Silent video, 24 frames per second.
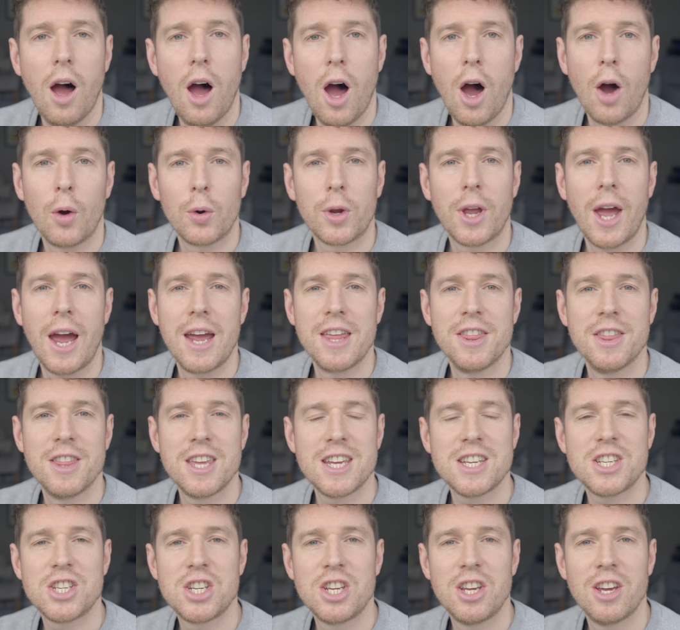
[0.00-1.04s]
Okay,
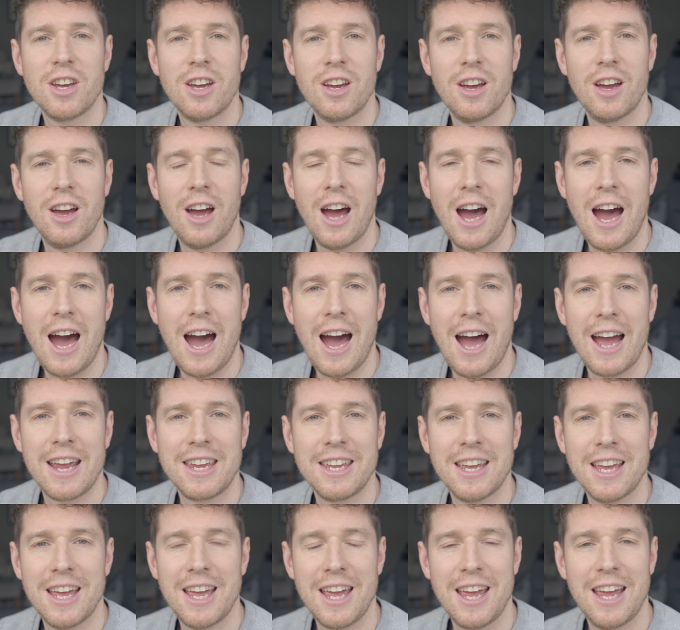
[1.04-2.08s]
this year I
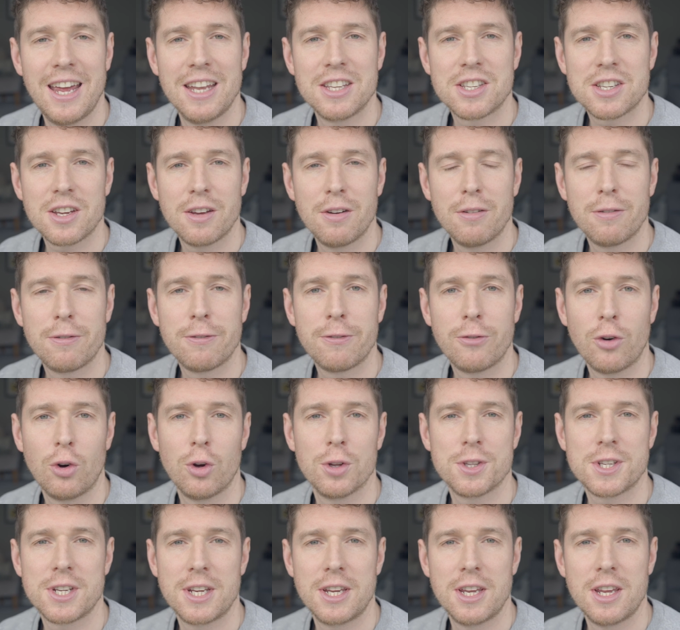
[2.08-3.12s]
hit
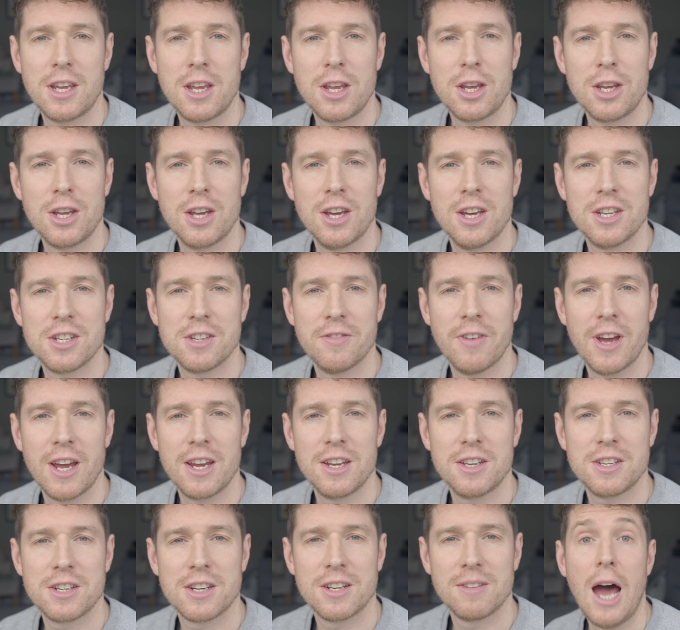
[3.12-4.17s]
40 years of
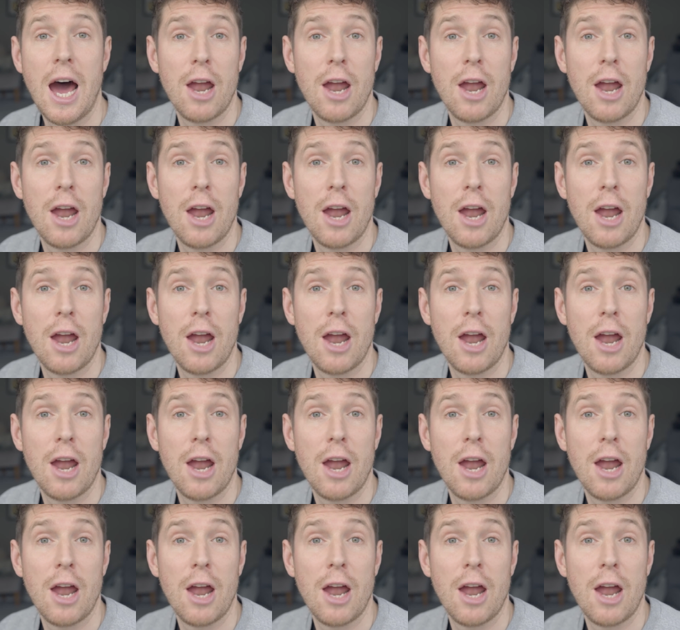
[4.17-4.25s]
age.